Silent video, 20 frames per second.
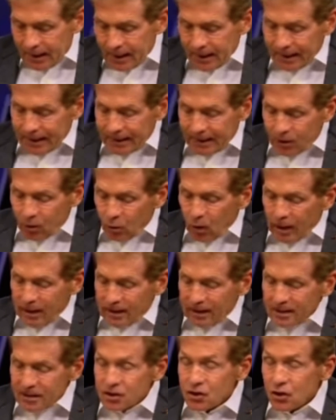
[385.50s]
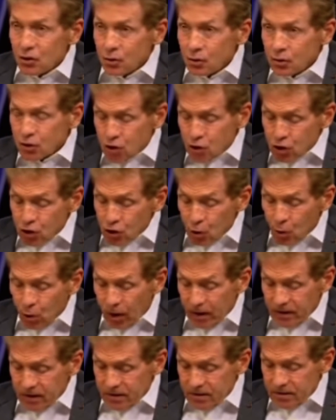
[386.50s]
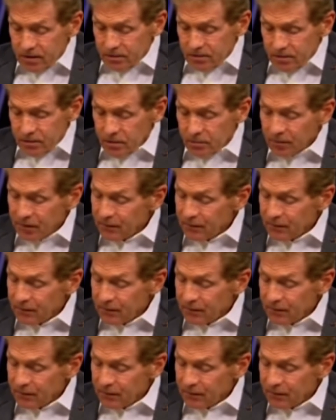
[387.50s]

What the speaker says: And while it's Newton's choice to be